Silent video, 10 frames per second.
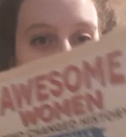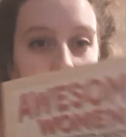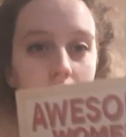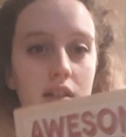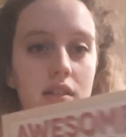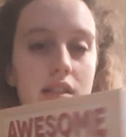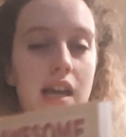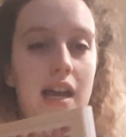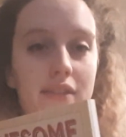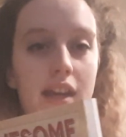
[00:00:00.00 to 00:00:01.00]
paper dolls,
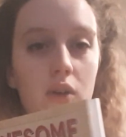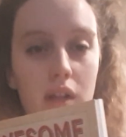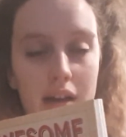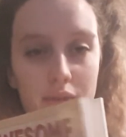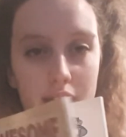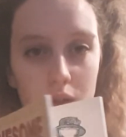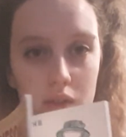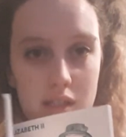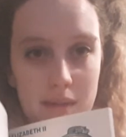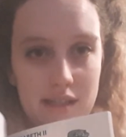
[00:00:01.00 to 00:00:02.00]
and they all have really
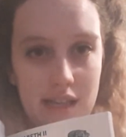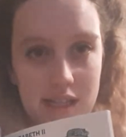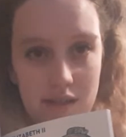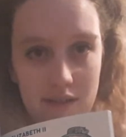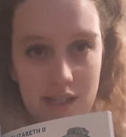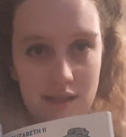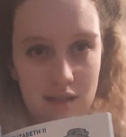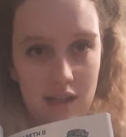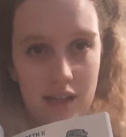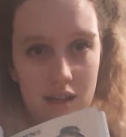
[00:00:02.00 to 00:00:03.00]
awesome accessories
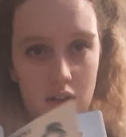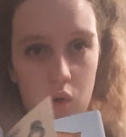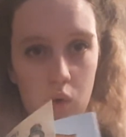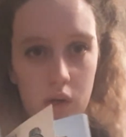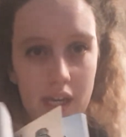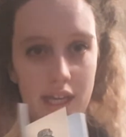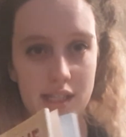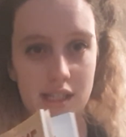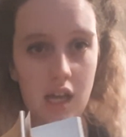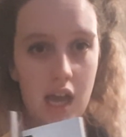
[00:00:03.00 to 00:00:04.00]
like
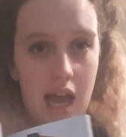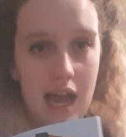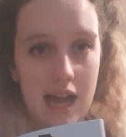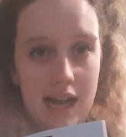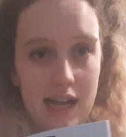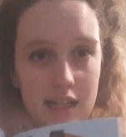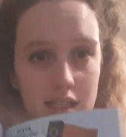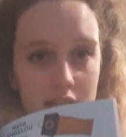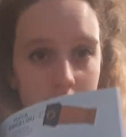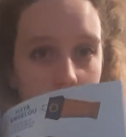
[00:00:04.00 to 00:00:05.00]
corgis
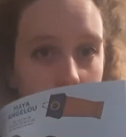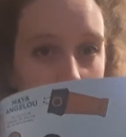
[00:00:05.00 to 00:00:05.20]
and